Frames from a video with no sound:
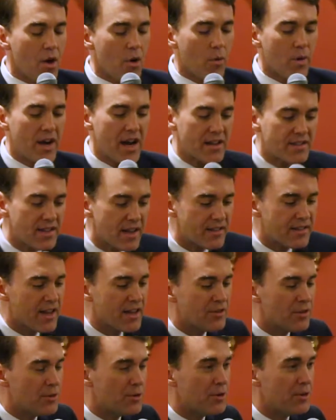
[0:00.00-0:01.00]
When I sat
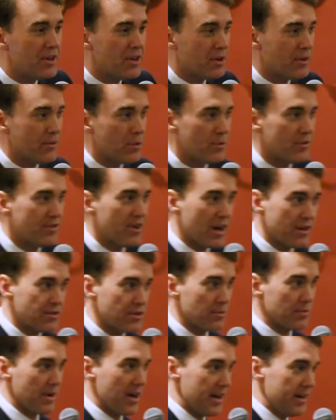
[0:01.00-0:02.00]
down to do the interview with
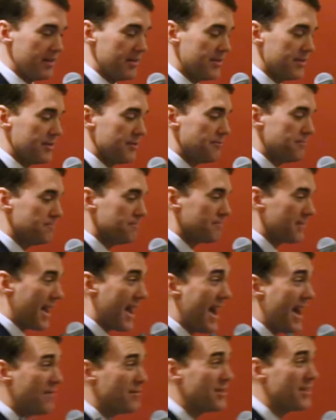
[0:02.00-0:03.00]
Dr. Rice,
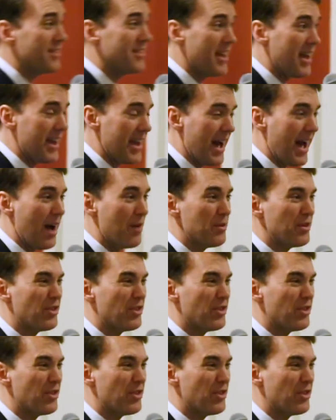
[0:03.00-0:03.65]
I have to say I